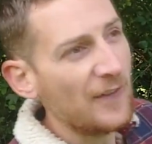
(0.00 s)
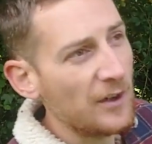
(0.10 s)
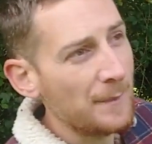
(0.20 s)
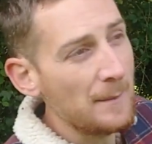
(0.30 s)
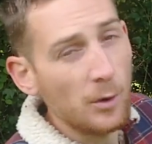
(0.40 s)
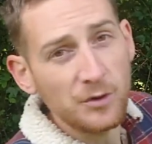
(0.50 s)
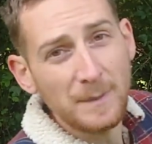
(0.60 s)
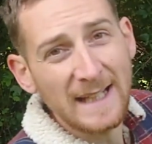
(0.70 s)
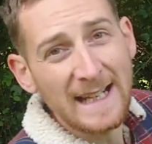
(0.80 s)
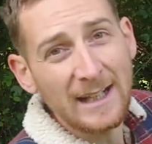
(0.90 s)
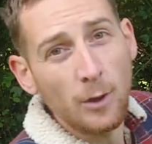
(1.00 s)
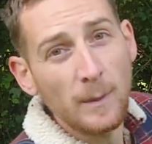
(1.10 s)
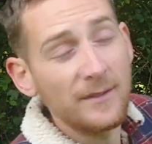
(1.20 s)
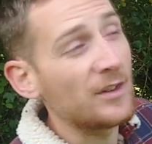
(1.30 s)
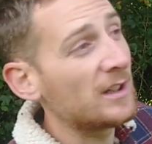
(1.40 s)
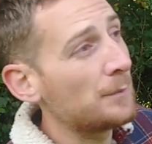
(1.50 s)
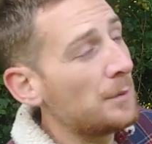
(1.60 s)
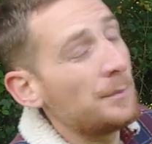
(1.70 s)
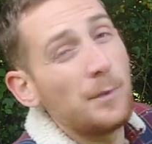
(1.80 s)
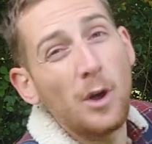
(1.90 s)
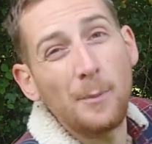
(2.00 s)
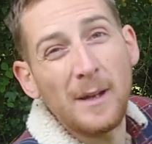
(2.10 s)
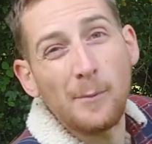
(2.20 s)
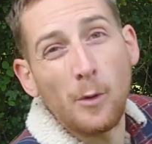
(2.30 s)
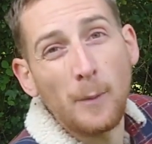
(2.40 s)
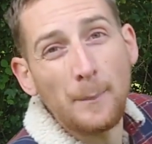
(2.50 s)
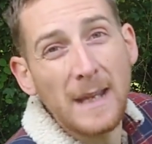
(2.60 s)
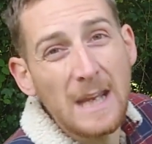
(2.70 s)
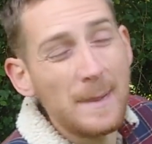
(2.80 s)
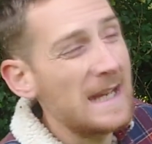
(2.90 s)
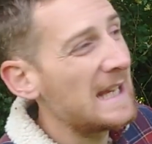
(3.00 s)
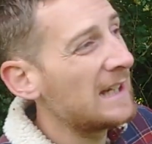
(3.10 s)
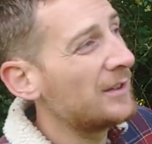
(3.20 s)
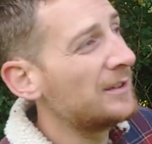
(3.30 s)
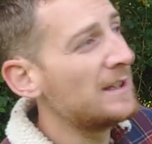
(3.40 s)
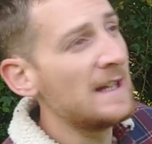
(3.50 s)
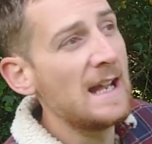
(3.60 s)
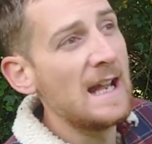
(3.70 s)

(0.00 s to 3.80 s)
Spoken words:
I've got a bit more to be getting on with, so I'm going to put a bit more of my PPE on.